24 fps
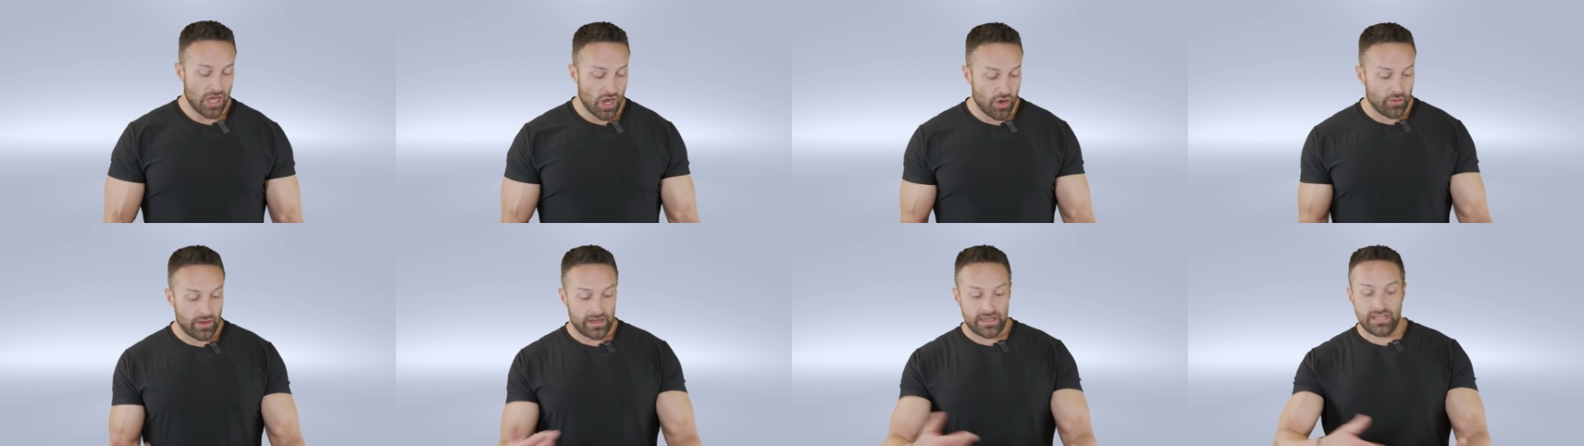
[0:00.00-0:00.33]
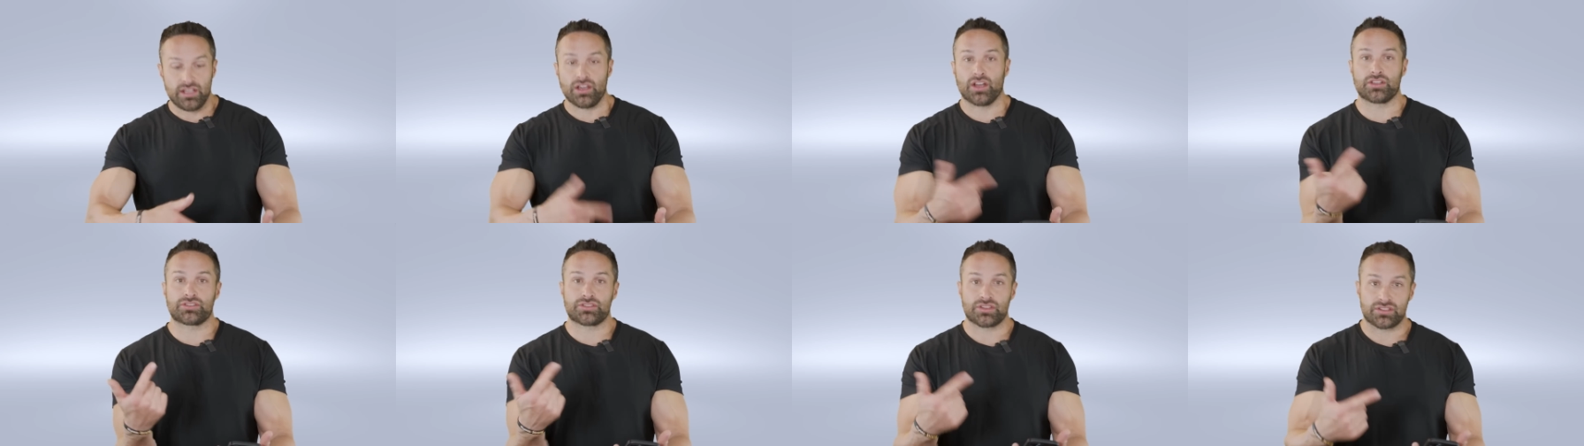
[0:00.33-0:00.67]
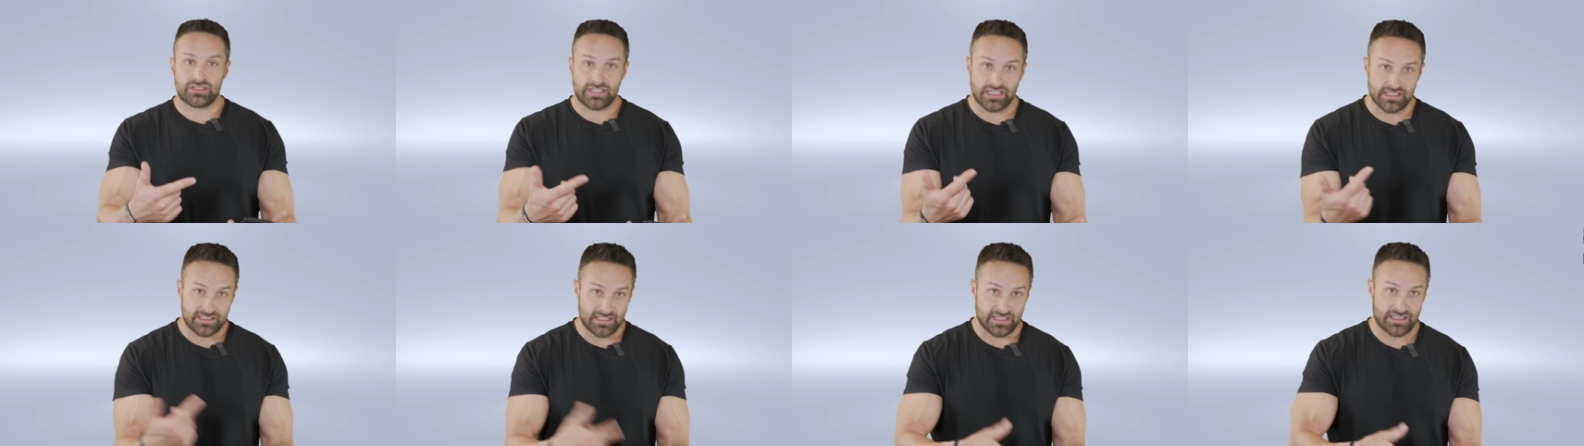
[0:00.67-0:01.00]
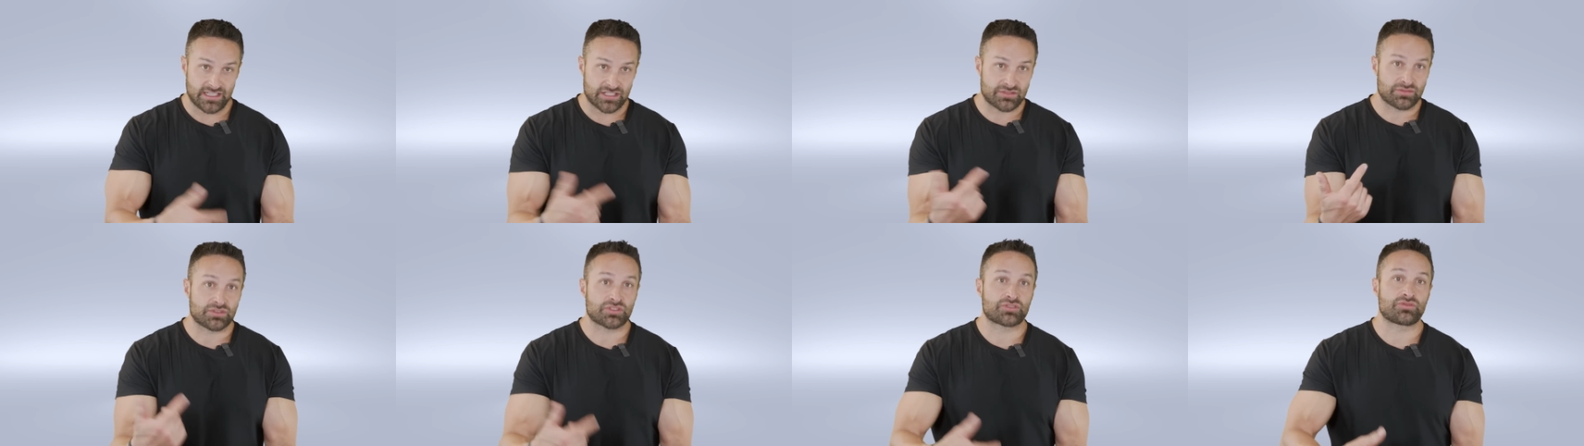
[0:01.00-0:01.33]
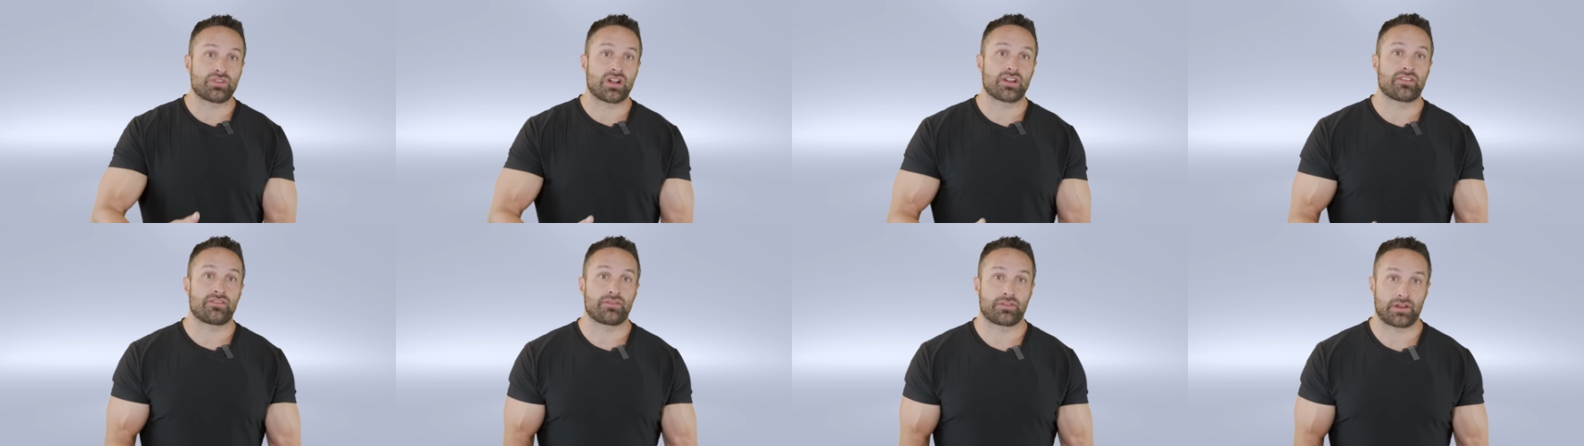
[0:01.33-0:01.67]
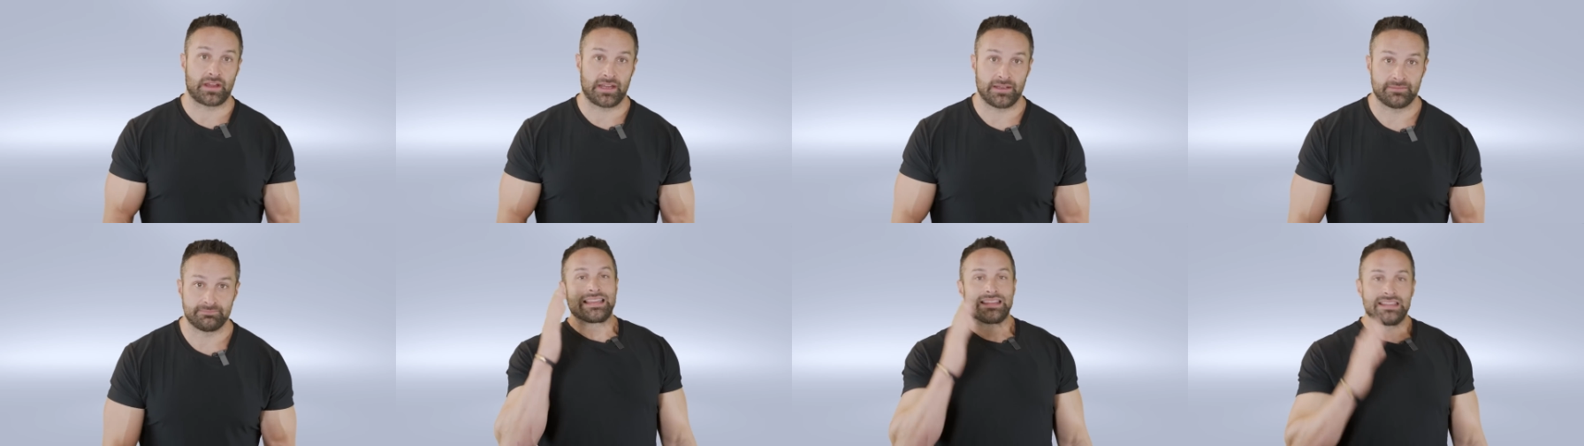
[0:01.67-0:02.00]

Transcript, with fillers: Oh, and he also says that this was drug free.